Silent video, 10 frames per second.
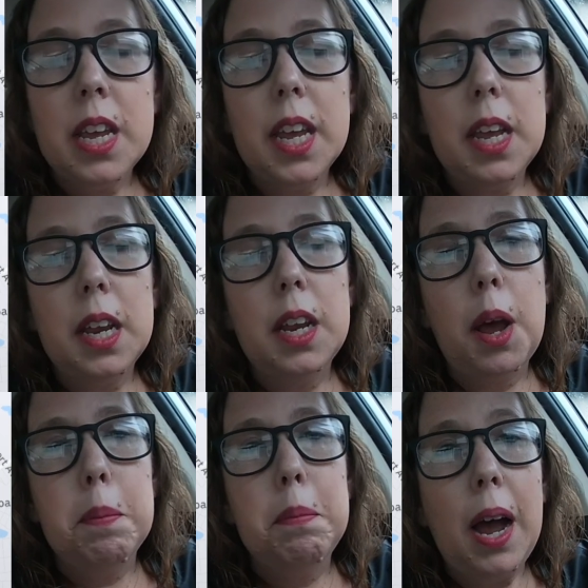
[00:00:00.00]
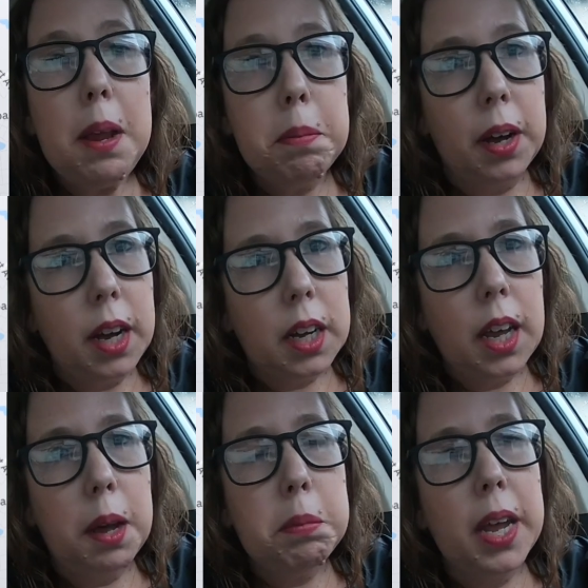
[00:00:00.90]
In my
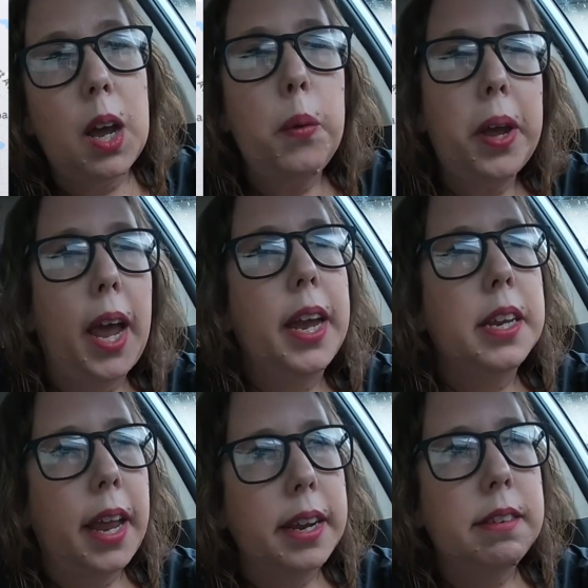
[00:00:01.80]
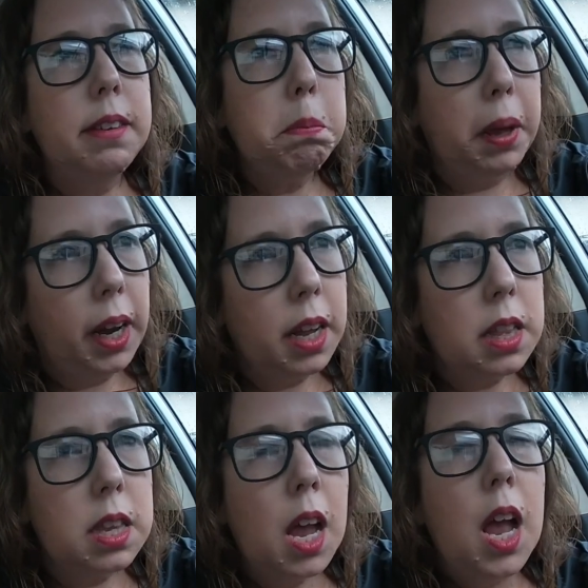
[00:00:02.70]
book, I'm like, okay, 19 minutes